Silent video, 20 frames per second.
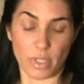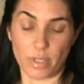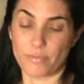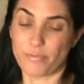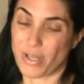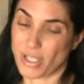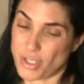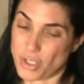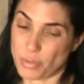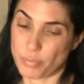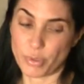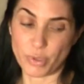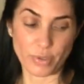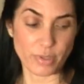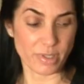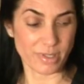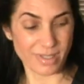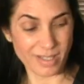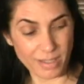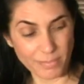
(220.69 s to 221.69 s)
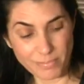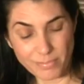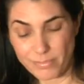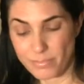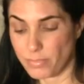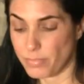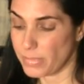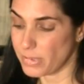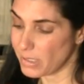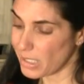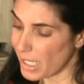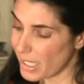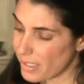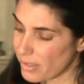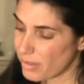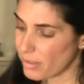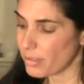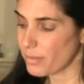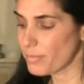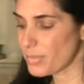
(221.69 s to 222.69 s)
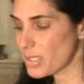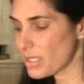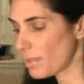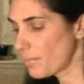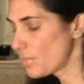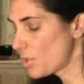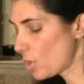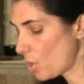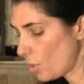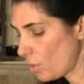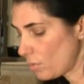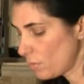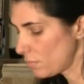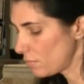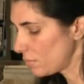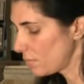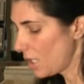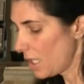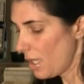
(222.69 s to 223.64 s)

vegetables, some like them, some don't.